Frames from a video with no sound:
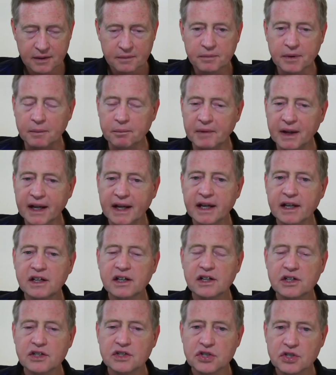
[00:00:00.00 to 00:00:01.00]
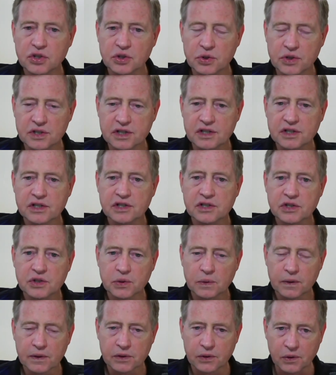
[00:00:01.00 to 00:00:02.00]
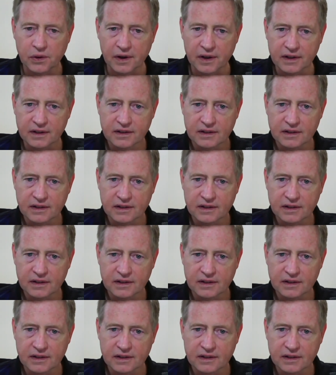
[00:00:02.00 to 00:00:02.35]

But man chooses to ignore it.